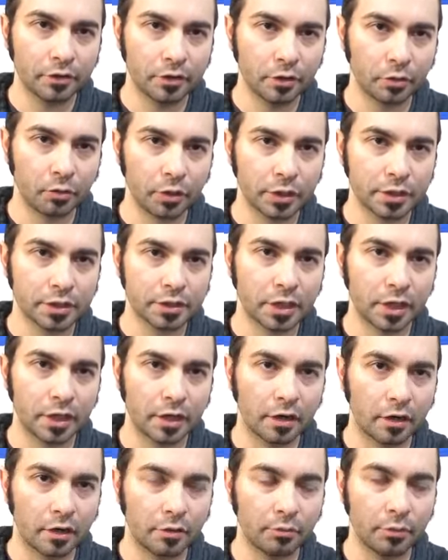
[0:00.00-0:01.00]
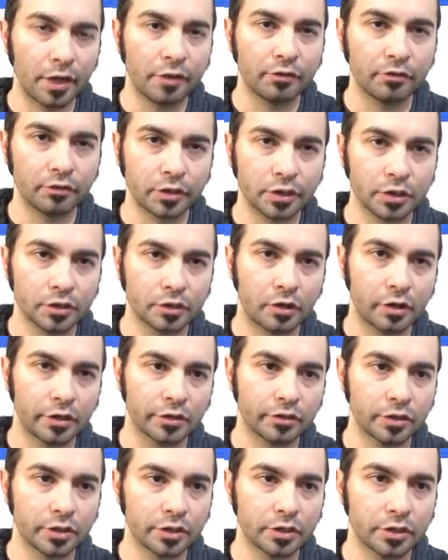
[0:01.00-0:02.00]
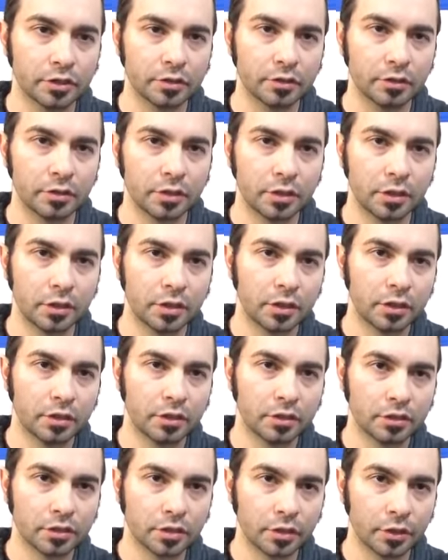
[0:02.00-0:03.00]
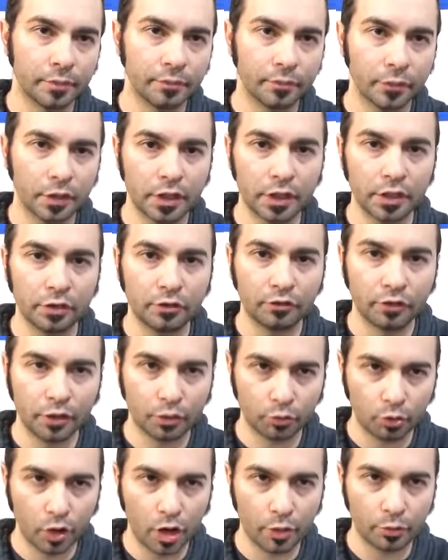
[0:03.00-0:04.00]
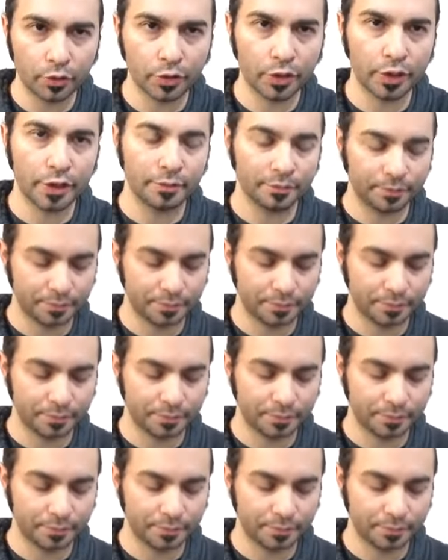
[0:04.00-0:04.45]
the ones that are made for this cartridge. So these fit properly.